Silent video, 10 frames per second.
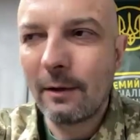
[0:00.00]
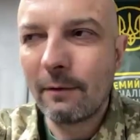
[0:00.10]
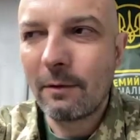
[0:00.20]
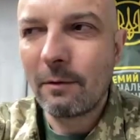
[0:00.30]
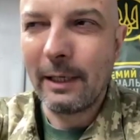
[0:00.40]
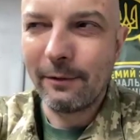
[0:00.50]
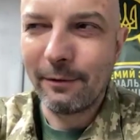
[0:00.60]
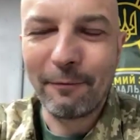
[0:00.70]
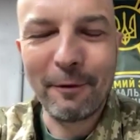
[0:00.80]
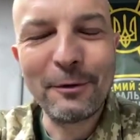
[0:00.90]
quite
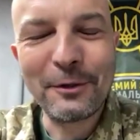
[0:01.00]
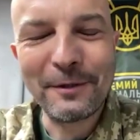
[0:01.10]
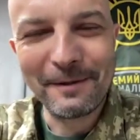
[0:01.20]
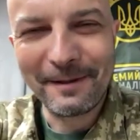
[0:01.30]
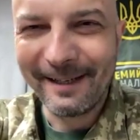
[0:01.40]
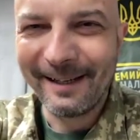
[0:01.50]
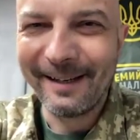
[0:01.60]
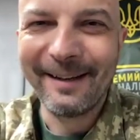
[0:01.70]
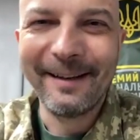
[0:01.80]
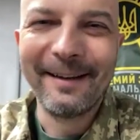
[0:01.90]
revolutionary
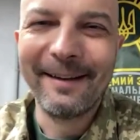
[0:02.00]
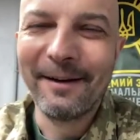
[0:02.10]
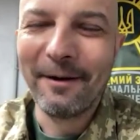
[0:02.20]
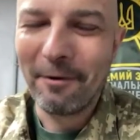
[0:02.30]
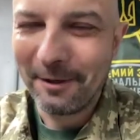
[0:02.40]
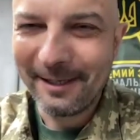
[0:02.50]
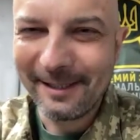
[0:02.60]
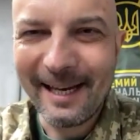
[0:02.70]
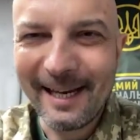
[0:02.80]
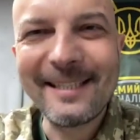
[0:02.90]

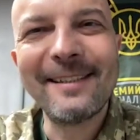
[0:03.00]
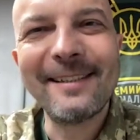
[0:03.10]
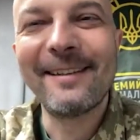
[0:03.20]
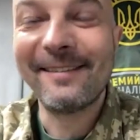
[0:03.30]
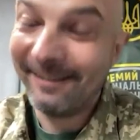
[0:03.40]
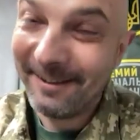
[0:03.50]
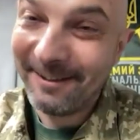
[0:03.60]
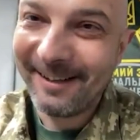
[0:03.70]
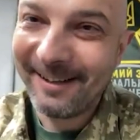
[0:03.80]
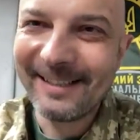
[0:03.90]
organization, civic
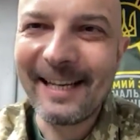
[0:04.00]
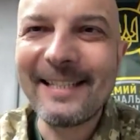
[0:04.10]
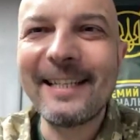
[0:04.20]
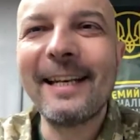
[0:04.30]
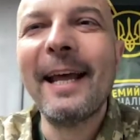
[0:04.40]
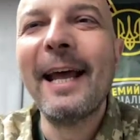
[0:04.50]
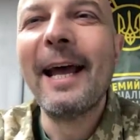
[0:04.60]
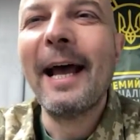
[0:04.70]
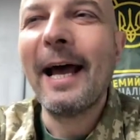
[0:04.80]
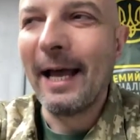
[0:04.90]
organization,
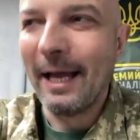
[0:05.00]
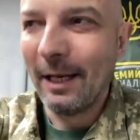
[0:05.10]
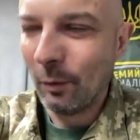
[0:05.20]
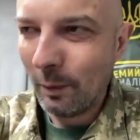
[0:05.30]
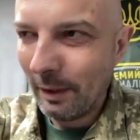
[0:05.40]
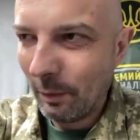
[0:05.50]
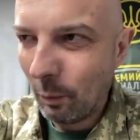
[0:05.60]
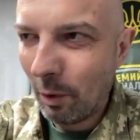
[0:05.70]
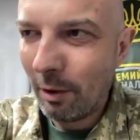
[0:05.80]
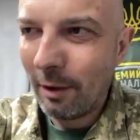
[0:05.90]
and we
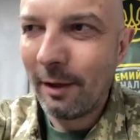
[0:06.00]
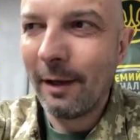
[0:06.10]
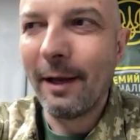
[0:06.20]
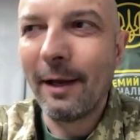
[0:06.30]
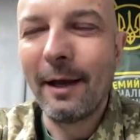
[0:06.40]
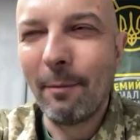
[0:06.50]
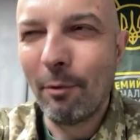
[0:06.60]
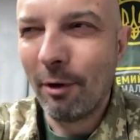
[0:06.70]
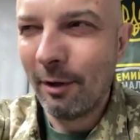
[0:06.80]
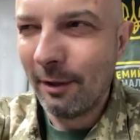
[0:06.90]
were
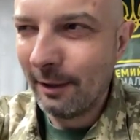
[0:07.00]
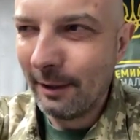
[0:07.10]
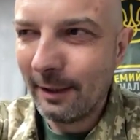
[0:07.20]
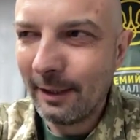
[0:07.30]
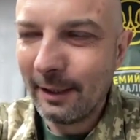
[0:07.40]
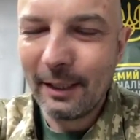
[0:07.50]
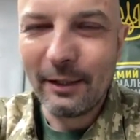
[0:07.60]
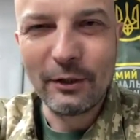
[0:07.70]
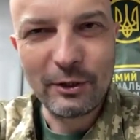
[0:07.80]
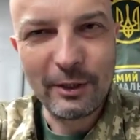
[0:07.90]
among uh,
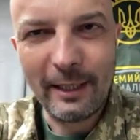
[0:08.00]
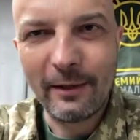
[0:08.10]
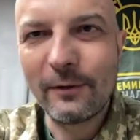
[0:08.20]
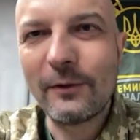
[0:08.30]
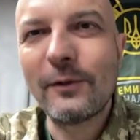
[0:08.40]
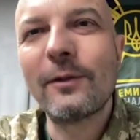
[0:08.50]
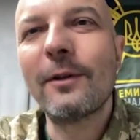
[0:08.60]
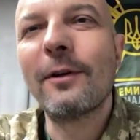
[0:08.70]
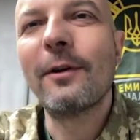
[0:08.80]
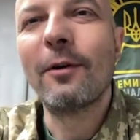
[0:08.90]
initiators
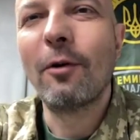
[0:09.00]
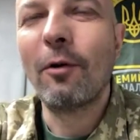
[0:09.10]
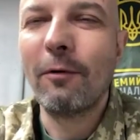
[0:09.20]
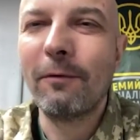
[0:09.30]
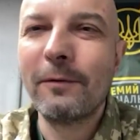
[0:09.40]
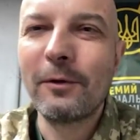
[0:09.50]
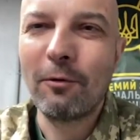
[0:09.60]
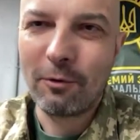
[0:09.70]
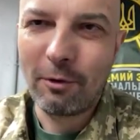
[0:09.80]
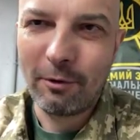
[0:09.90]
uh, of
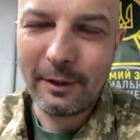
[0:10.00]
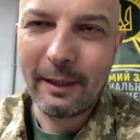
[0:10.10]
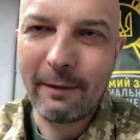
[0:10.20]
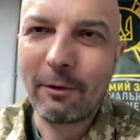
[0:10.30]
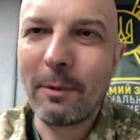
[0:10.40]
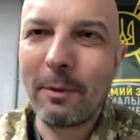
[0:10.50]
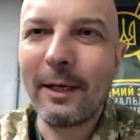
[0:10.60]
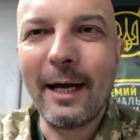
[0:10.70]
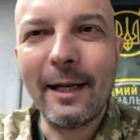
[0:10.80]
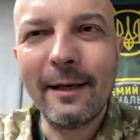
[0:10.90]
so-called
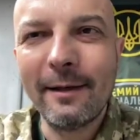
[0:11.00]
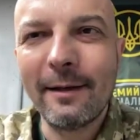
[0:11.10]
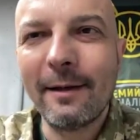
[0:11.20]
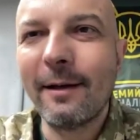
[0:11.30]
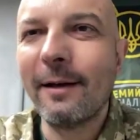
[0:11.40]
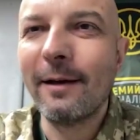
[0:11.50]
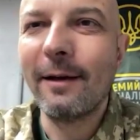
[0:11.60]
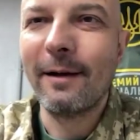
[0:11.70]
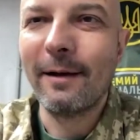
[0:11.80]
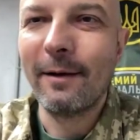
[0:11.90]
Euromaidan uh,
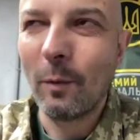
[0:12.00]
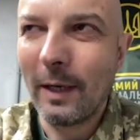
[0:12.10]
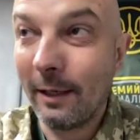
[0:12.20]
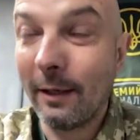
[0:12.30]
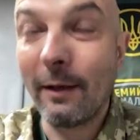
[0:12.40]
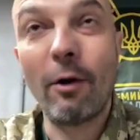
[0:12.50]
when